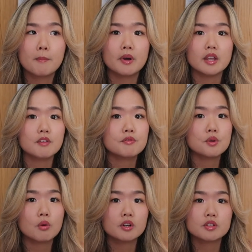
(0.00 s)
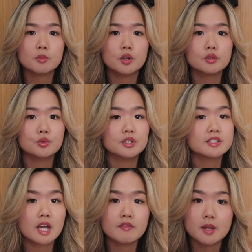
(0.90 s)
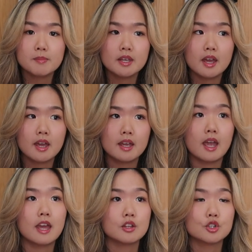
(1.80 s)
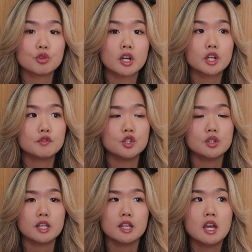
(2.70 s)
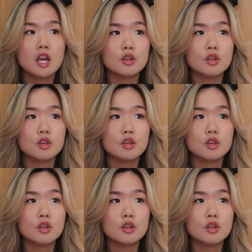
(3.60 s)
But if you are someone who doesn't have an MBA and you're straight out of uni,